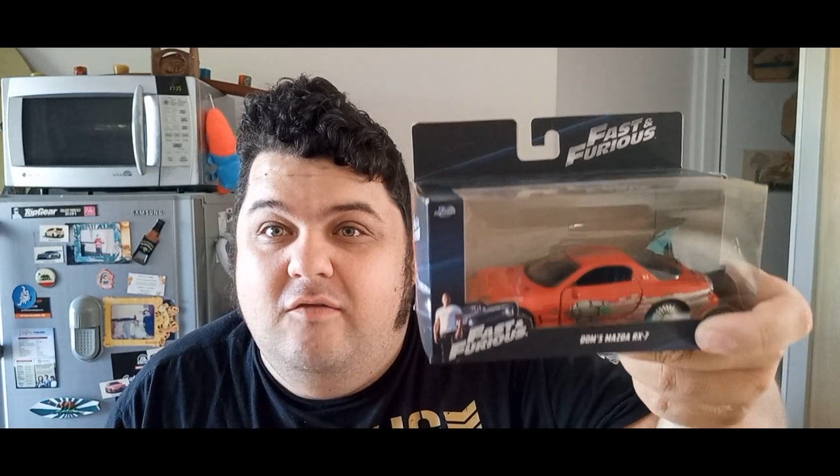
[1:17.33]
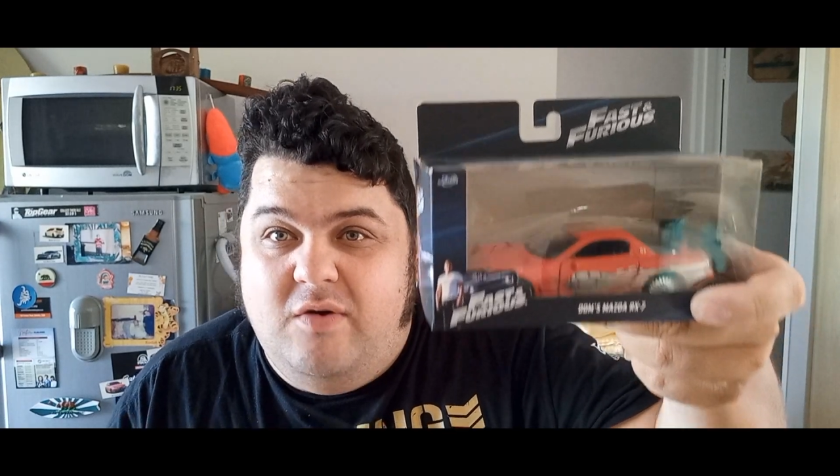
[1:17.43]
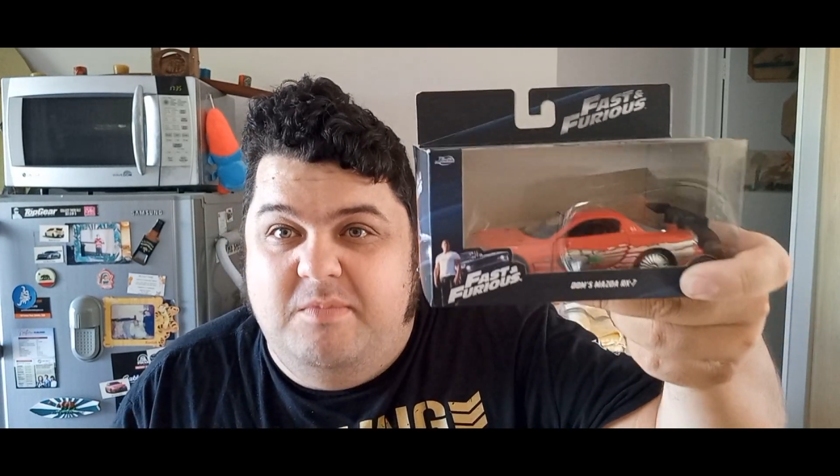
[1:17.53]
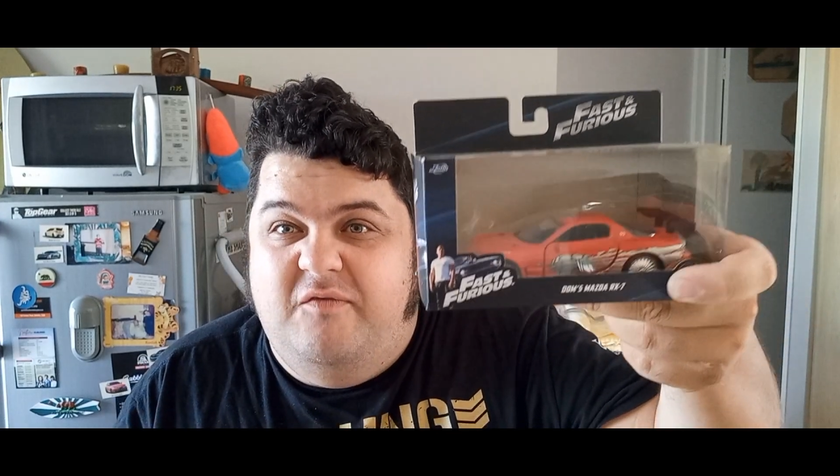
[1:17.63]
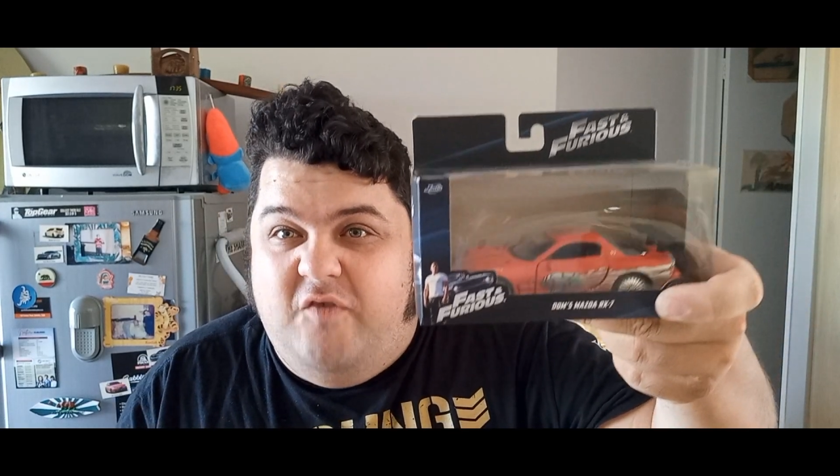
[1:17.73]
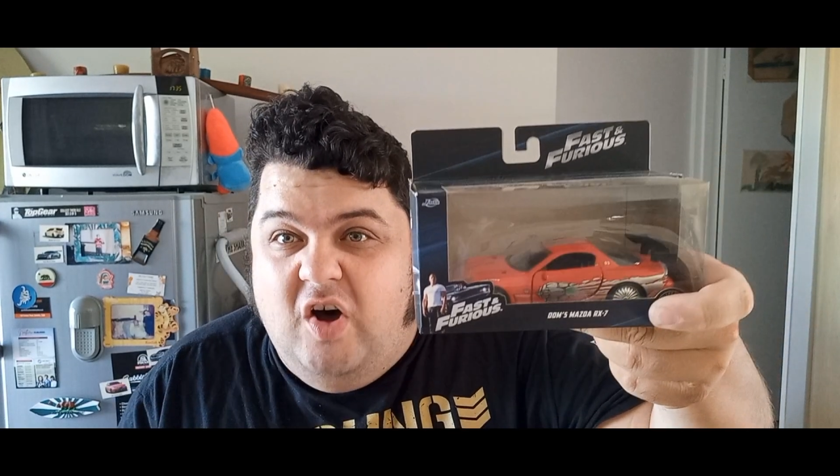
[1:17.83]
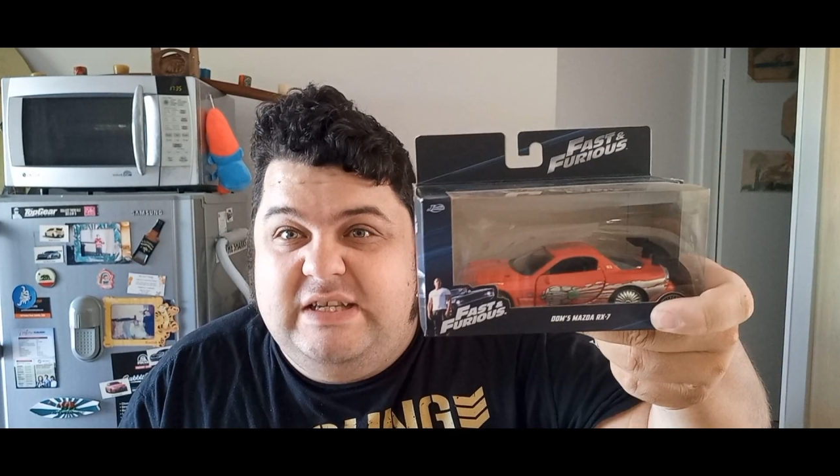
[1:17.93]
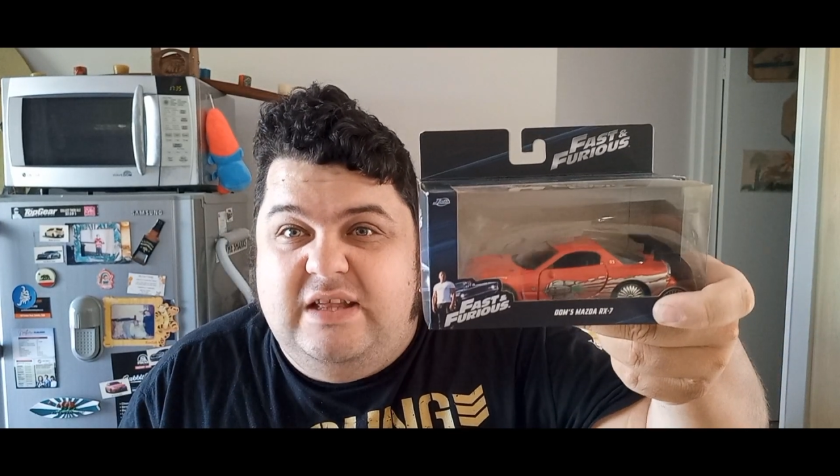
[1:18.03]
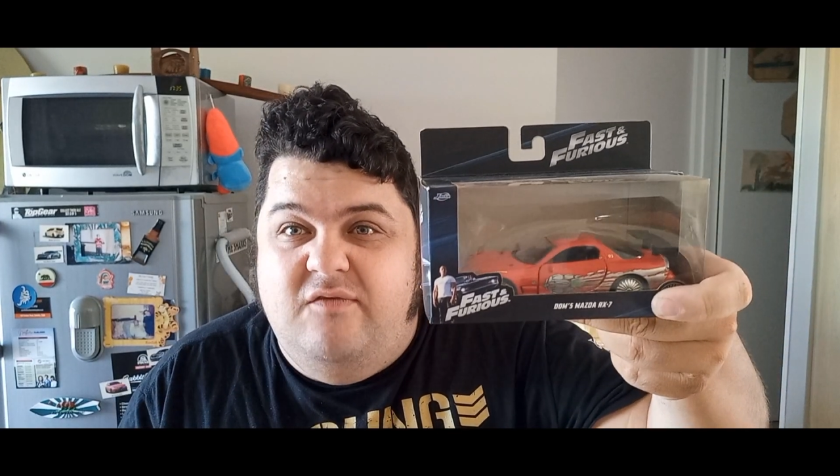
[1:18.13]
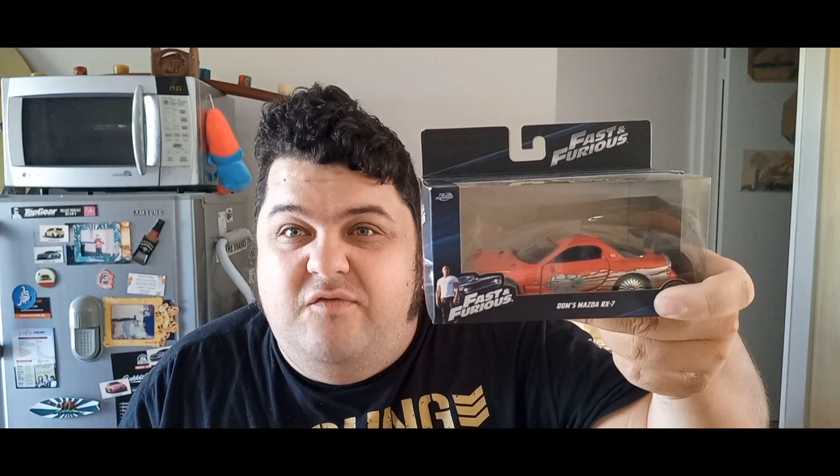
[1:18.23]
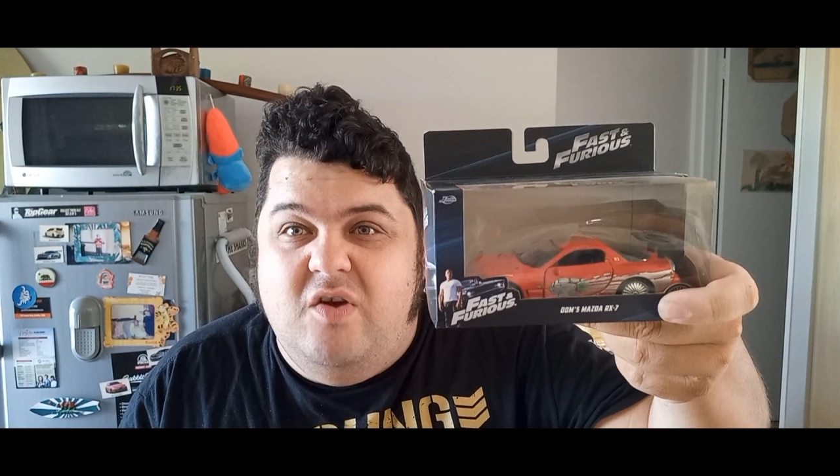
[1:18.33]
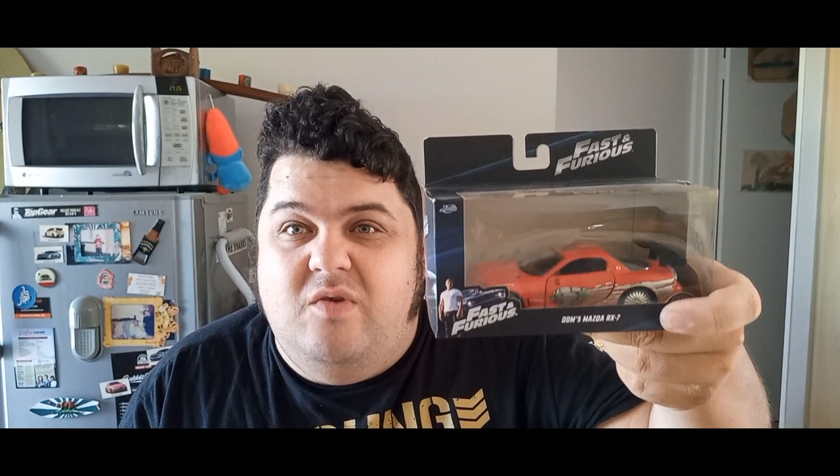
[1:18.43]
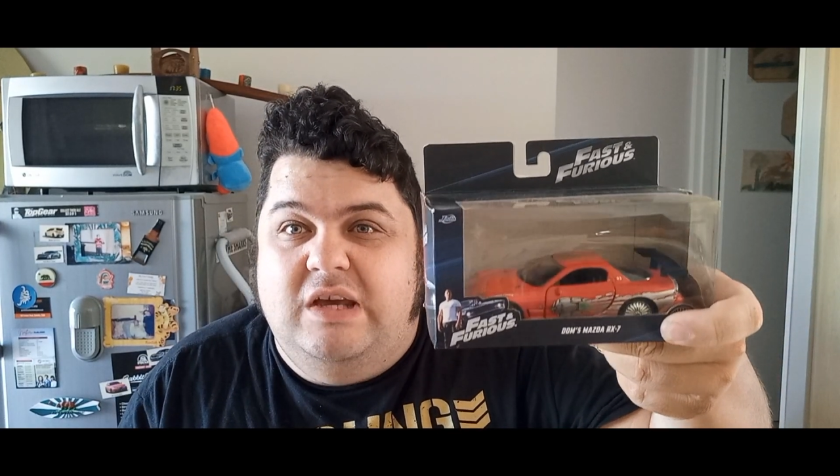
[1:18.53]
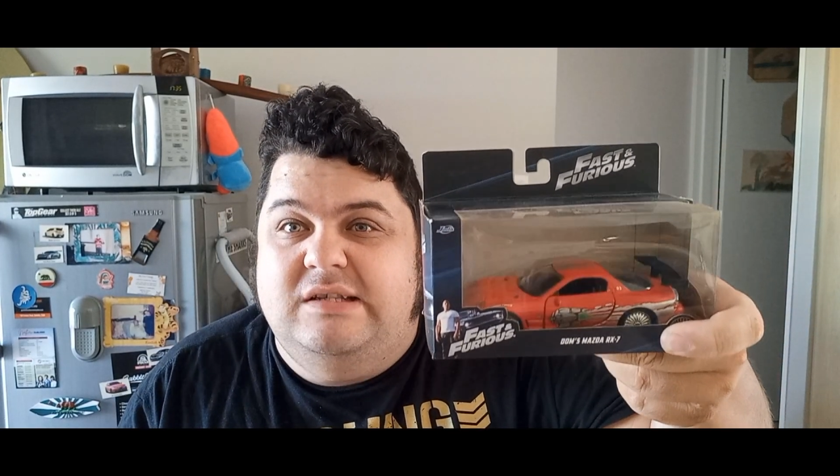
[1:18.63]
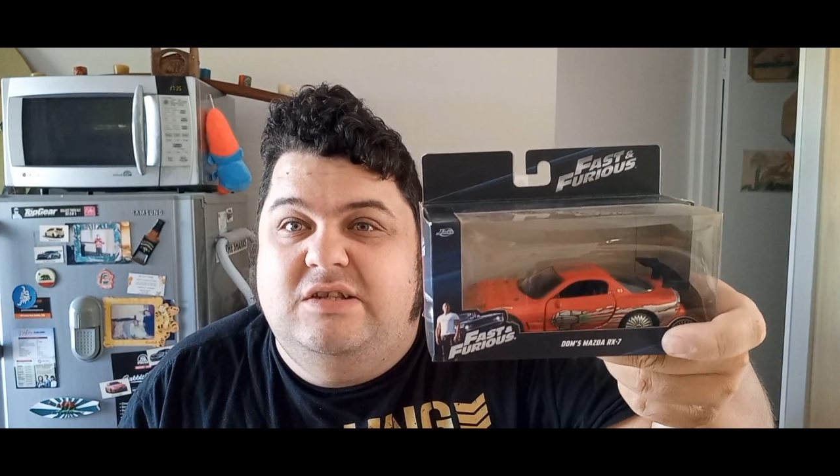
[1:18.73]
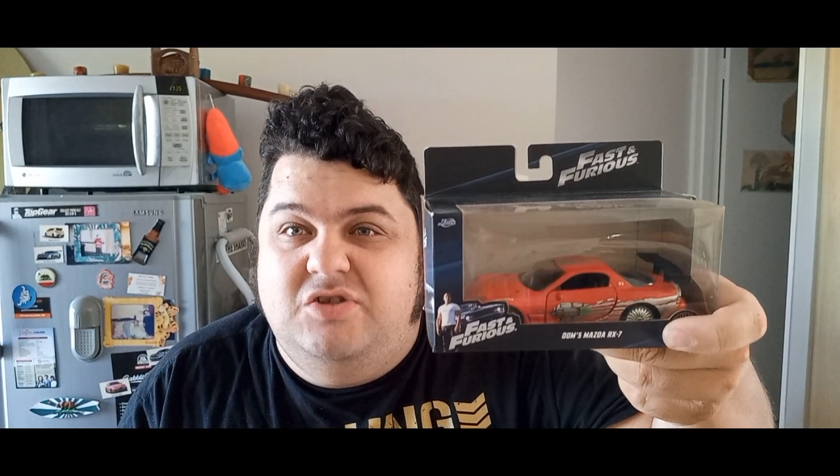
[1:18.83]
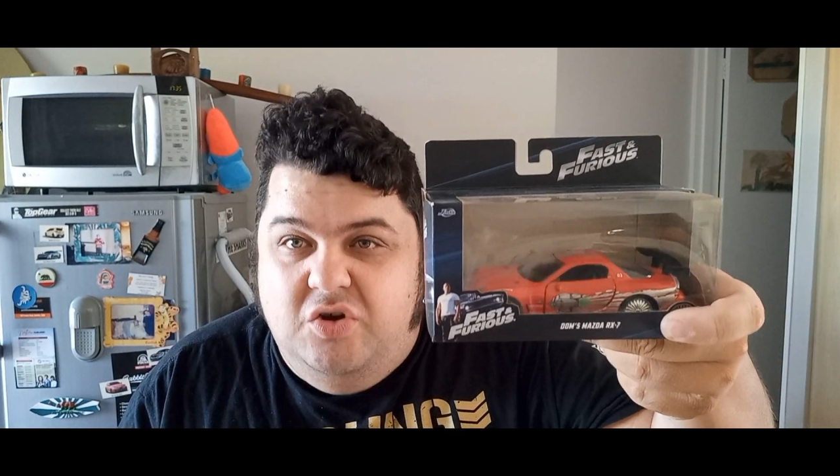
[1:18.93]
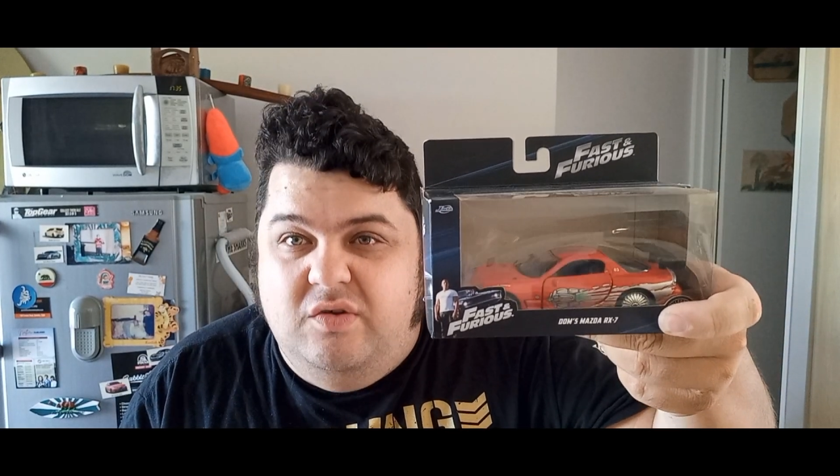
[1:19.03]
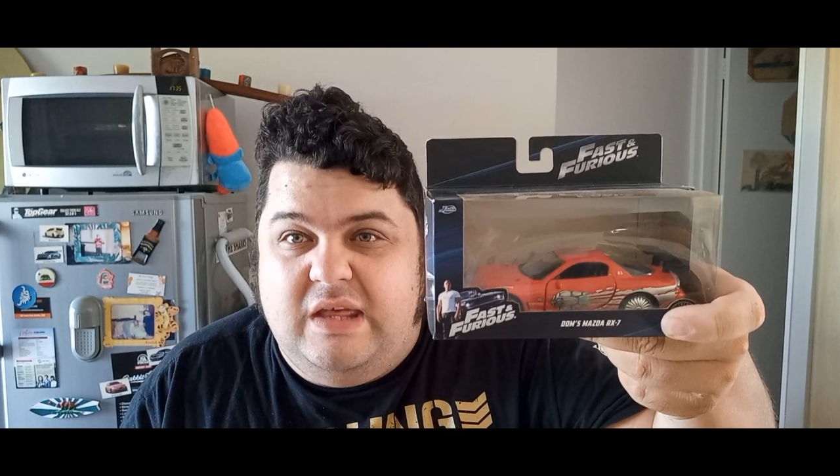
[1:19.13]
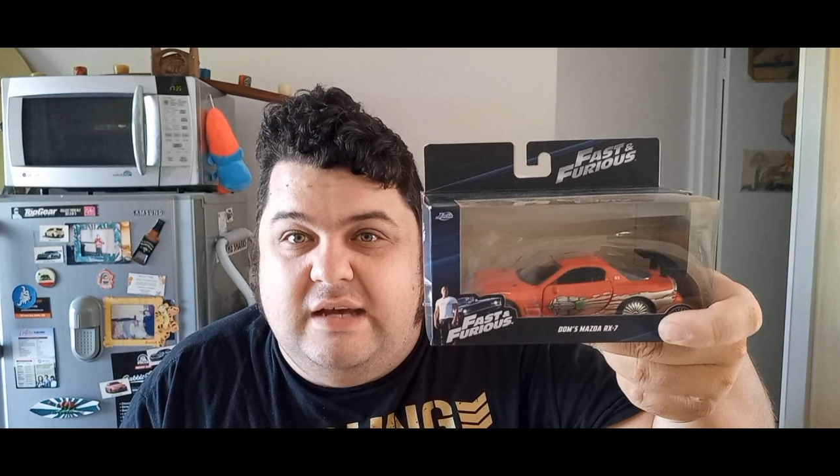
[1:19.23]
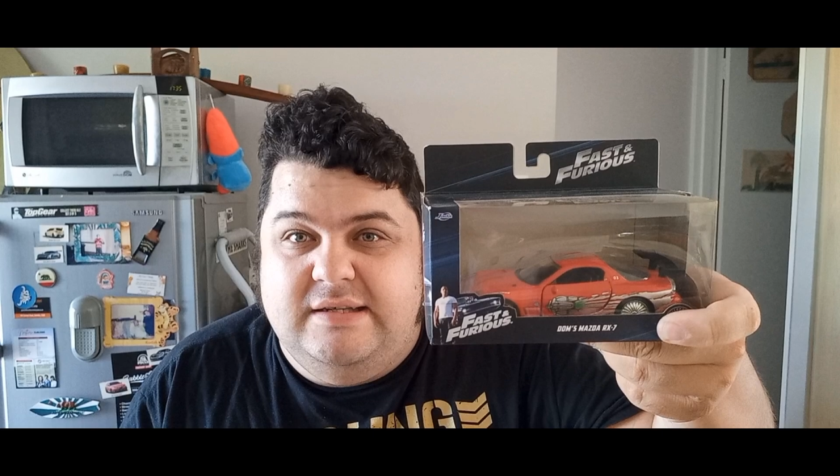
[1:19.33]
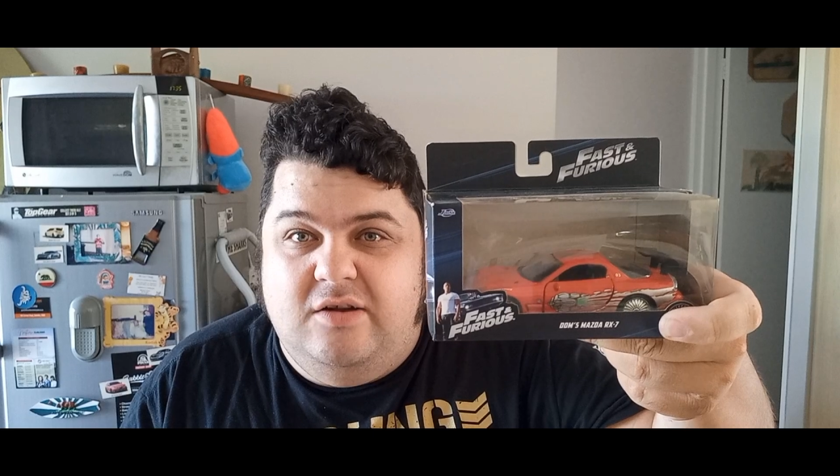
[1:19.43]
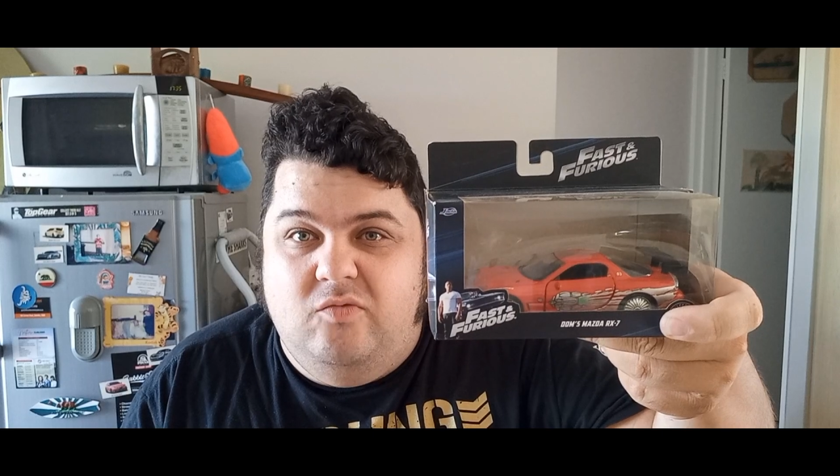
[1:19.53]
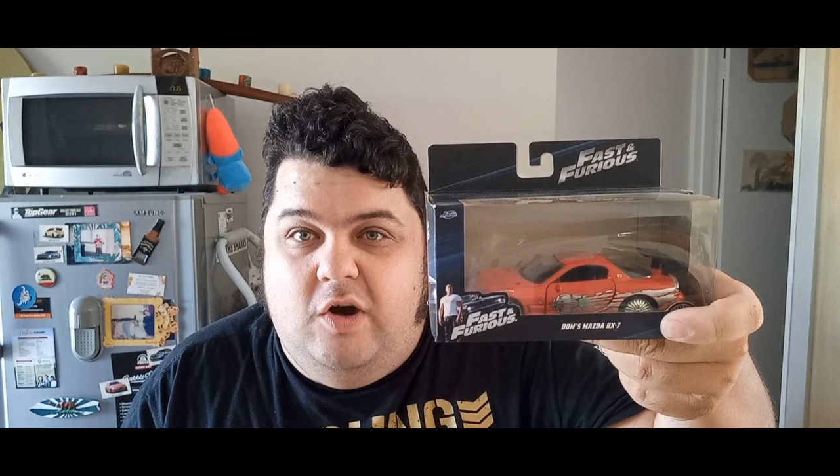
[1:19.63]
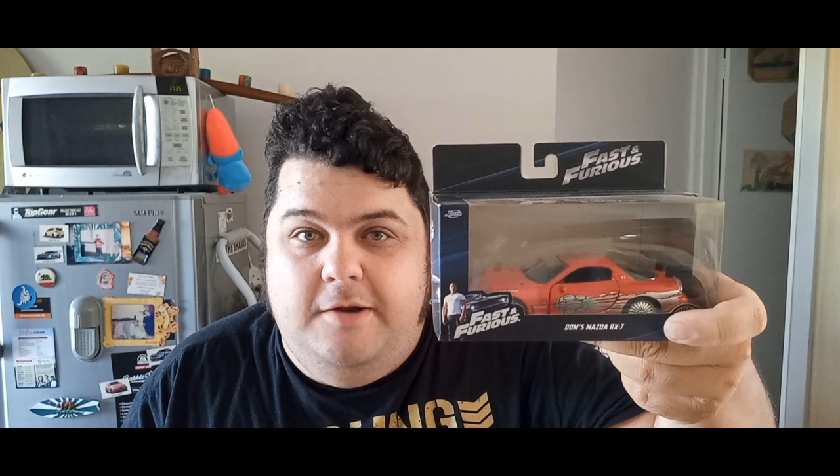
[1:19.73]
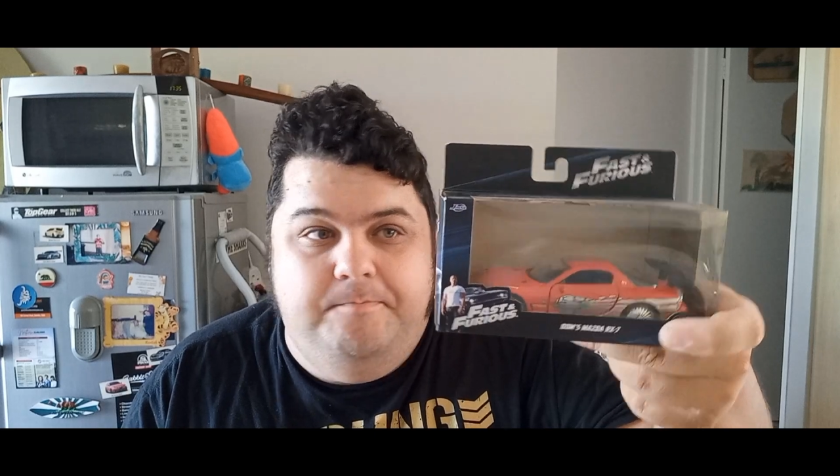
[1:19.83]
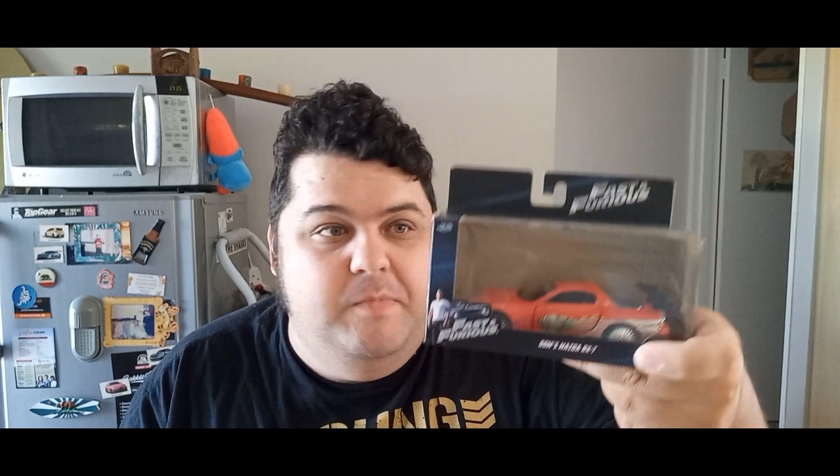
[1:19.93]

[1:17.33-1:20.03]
from The Fast and the Furious 2001.